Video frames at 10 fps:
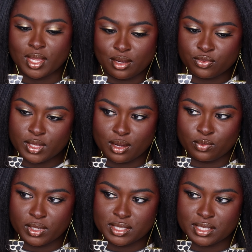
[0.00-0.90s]
and for that
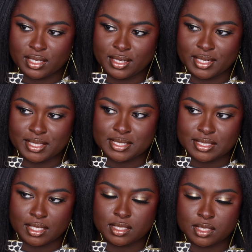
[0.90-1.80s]
reason the
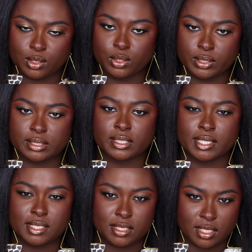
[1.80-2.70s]
skin still looks
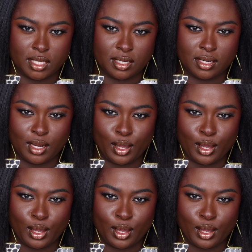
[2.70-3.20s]
like skin